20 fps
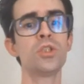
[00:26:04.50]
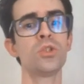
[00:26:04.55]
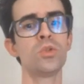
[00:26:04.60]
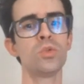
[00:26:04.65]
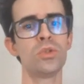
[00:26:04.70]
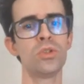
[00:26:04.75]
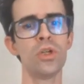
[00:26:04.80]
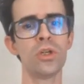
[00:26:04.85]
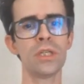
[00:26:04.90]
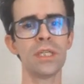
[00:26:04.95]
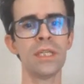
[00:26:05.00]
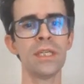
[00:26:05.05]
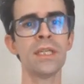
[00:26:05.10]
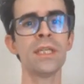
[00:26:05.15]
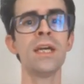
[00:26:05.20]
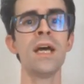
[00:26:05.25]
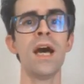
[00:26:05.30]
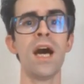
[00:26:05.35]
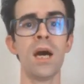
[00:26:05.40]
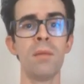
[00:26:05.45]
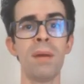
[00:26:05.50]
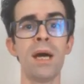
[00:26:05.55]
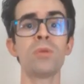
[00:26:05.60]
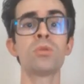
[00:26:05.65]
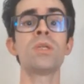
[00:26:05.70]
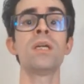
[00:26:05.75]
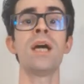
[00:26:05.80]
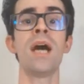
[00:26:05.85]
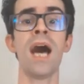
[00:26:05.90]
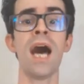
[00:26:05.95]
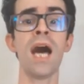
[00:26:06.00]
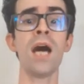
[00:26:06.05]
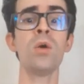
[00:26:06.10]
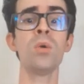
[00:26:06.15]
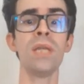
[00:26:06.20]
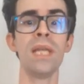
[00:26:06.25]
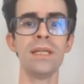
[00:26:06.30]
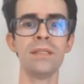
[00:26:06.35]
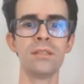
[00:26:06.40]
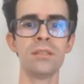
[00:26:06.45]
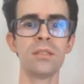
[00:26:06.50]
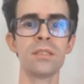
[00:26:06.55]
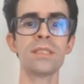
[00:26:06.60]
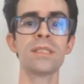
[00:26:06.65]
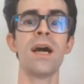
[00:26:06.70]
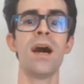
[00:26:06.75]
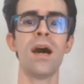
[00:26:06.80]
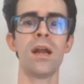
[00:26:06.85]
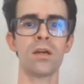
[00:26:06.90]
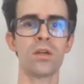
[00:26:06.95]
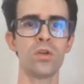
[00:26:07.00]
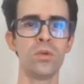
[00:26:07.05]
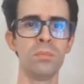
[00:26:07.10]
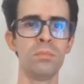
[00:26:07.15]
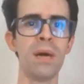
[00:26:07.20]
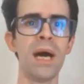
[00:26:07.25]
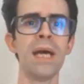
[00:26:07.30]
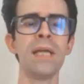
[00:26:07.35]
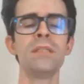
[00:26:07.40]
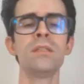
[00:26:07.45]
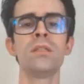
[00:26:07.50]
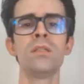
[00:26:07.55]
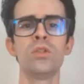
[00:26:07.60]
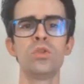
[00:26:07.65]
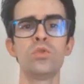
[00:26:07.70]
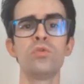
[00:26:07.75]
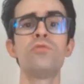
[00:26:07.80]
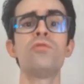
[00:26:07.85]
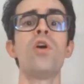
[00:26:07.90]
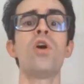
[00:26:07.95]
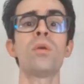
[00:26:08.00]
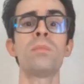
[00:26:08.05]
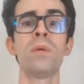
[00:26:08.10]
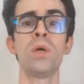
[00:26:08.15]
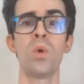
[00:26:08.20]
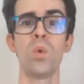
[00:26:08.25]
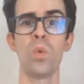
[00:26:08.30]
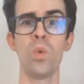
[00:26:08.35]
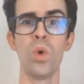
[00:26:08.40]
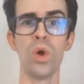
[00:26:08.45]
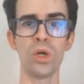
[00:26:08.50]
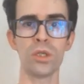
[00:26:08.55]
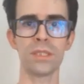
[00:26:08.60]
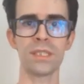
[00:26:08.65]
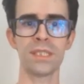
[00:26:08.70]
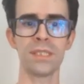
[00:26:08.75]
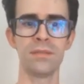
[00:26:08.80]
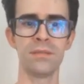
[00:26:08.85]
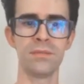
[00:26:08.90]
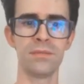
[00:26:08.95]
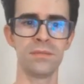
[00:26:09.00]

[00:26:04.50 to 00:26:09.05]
to talking about how letters are combined to form words.